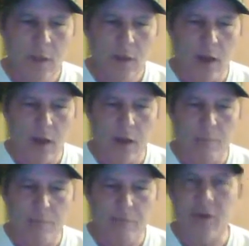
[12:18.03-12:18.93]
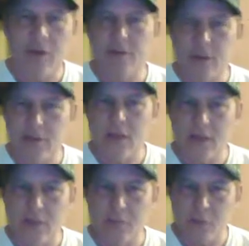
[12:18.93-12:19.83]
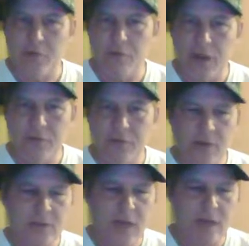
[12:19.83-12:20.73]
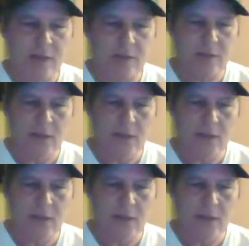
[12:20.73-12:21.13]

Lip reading: $5,000, I'm suing for $5,000,